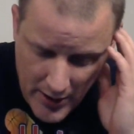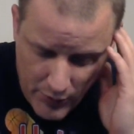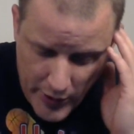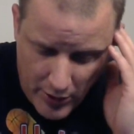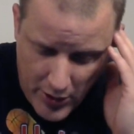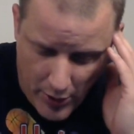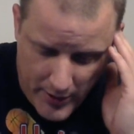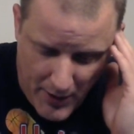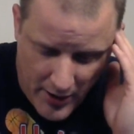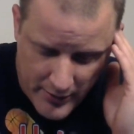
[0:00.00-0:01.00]
Real
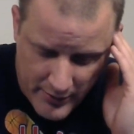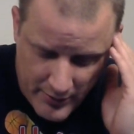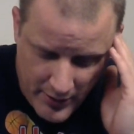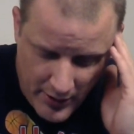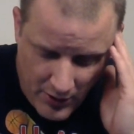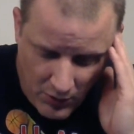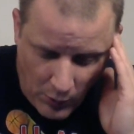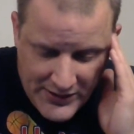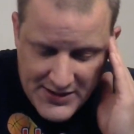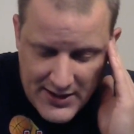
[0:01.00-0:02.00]
Cody Martin.
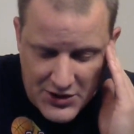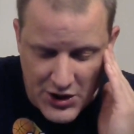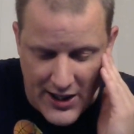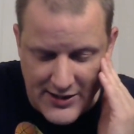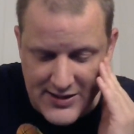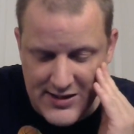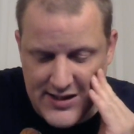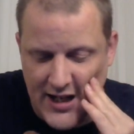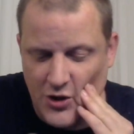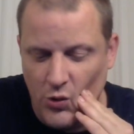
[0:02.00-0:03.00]
What's the chances
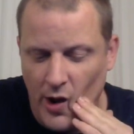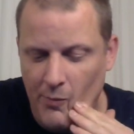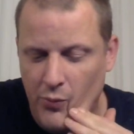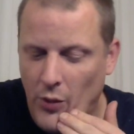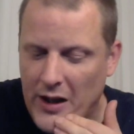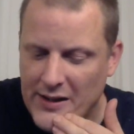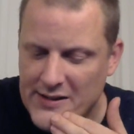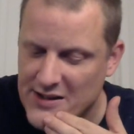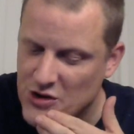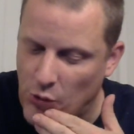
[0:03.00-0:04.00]
that Trump
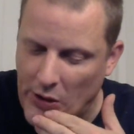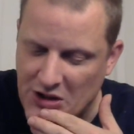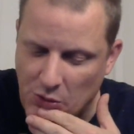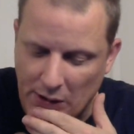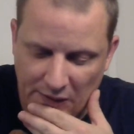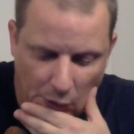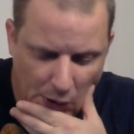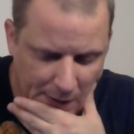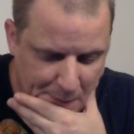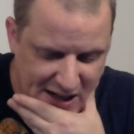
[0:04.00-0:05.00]
runs in
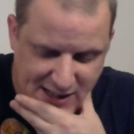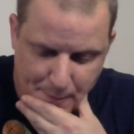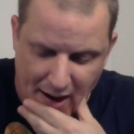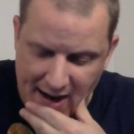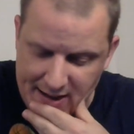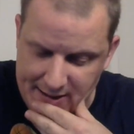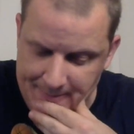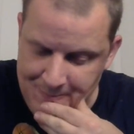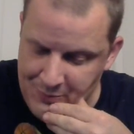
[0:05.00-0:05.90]
2024 and beats Biden?